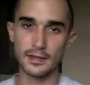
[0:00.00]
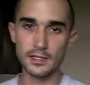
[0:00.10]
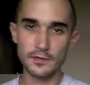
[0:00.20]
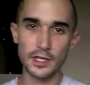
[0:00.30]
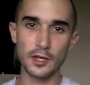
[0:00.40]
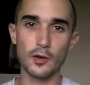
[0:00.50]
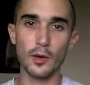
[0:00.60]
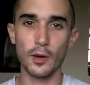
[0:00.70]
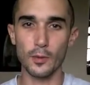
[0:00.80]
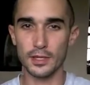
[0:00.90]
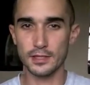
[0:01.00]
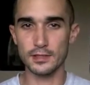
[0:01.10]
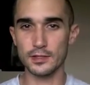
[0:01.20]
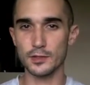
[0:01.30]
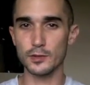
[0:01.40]
In this video, I
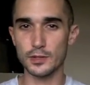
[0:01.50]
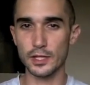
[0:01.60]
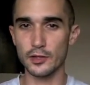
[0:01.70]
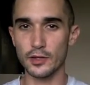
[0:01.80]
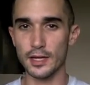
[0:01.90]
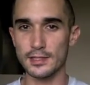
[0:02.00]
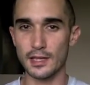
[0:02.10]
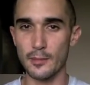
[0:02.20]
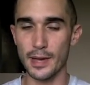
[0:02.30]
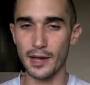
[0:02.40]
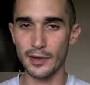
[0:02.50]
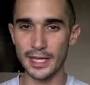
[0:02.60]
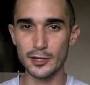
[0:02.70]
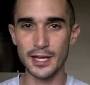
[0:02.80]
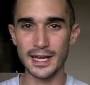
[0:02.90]
wanted to tell you guys
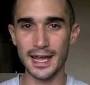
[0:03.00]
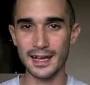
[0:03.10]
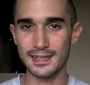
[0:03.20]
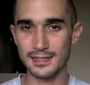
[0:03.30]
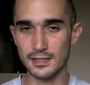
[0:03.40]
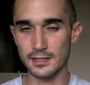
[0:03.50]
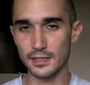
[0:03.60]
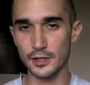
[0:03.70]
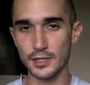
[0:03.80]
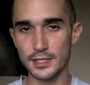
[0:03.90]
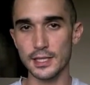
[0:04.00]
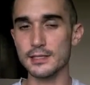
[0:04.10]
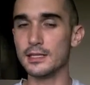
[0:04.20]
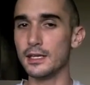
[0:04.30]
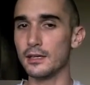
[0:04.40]
about internet access here in
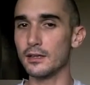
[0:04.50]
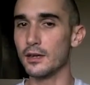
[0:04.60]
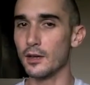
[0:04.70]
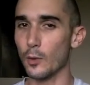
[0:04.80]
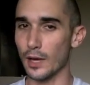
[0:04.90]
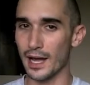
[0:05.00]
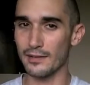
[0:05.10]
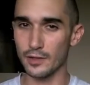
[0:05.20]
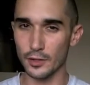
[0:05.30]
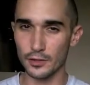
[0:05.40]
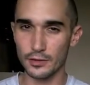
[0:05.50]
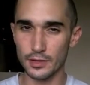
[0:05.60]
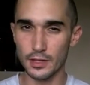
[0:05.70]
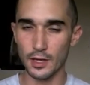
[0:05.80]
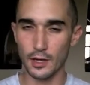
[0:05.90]
Tanzania, what I've
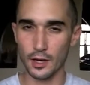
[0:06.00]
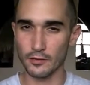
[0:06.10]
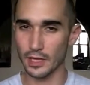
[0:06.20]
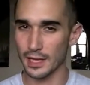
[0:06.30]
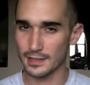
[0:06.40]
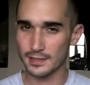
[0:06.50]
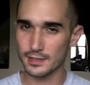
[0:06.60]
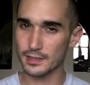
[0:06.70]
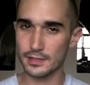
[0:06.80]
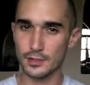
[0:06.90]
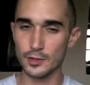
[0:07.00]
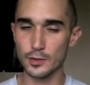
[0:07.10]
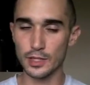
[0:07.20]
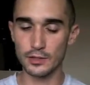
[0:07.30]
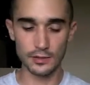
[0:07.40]
learned over the last
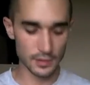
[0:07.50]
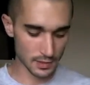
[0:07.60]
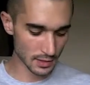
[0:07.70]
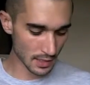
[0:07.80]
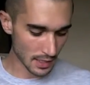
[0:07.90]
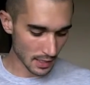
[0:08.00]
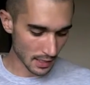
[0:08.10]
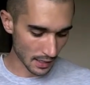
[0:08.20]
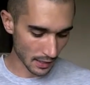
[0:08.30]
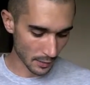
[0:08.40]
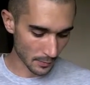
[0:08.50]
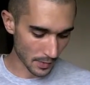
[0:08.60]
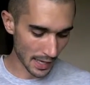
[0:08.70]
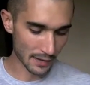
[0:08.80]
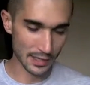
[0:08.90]
2 years,
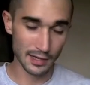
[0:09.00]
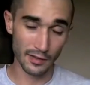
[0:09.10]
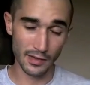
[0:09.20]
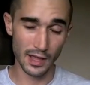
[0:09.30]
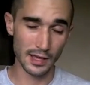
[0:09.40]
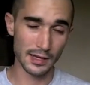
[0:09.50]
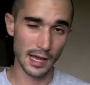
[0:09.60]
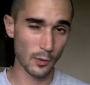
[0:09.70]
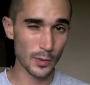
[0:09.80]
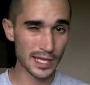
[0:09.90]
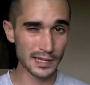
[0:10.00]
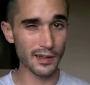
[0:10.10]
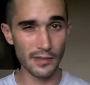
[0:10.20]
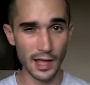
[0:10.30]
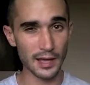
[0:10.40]
how to get online, how we get
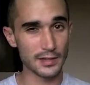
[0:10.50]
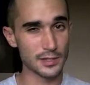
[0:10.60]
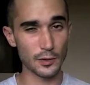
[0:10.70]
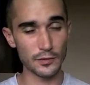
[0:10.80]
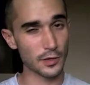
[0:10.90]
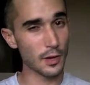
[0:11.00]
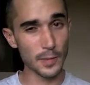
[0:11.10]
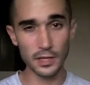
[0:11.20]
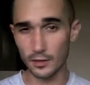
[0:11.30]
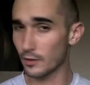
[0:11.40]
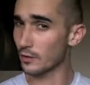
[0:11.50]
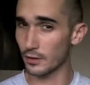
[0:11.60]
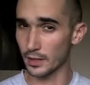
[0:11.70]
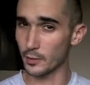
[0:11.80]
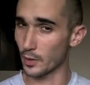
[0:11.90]
online. So if you're coming
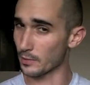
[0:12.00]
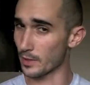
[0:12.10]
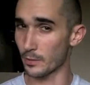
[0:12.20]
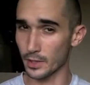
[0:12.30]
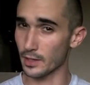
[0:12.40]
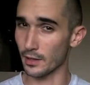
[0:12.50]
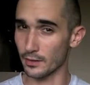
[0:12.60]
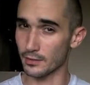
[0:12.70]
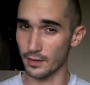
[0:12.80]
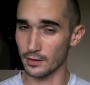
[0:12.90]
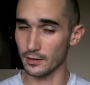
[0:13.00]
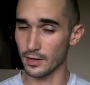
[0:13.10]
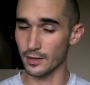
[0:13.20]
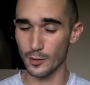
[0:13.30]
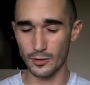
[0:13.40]
here and you want to be able to get on the
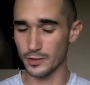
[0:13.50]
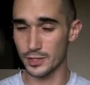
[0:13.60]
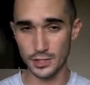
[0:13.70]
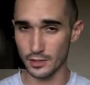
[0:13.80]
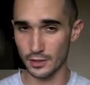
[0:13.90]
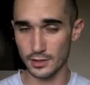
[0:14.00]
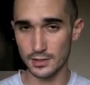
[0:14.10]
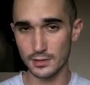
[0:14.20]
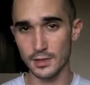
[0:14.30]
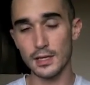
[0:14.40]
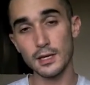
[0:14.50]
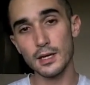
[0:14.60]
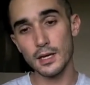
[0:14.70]
internet, or if you're just curious,